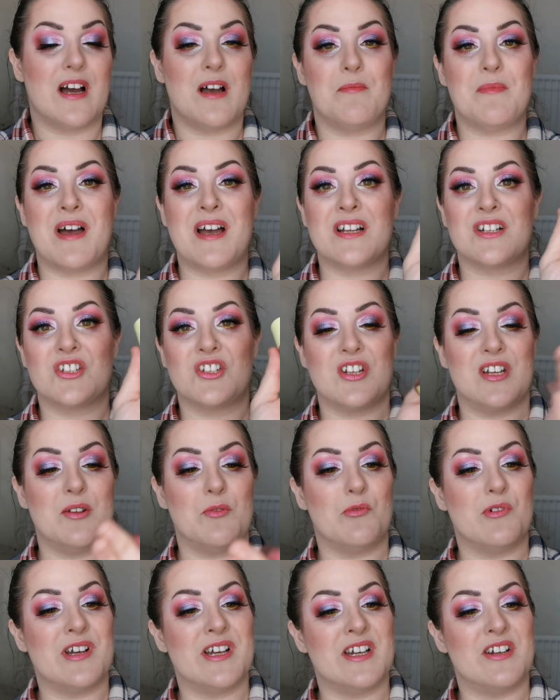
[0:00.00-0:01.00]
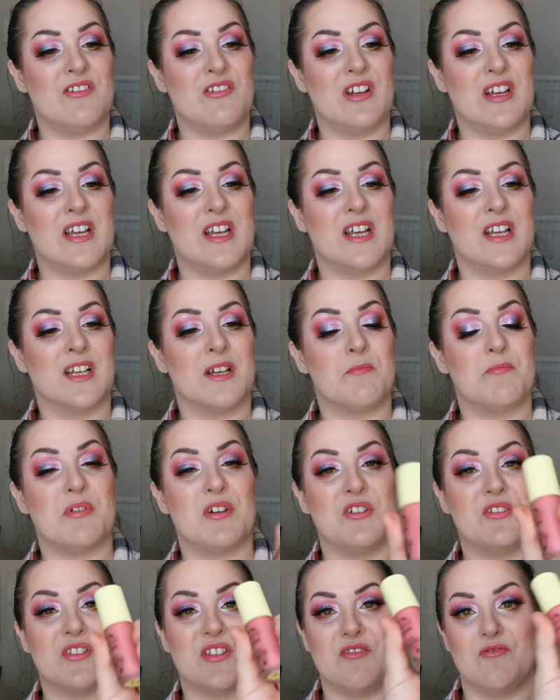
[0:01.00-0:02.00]
I'm actually wearing
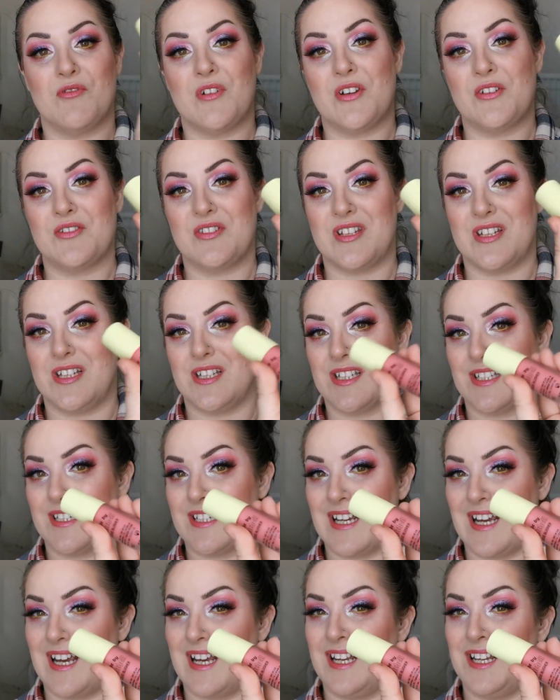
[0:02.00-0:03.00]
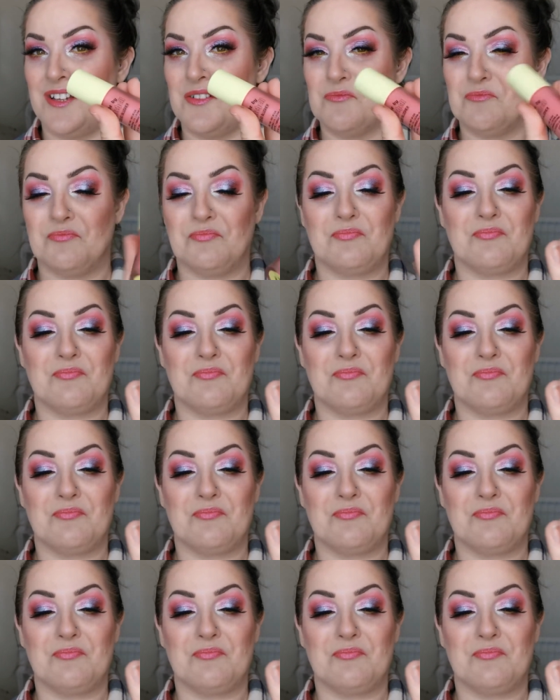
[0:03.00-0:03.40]
Posy Rosy today.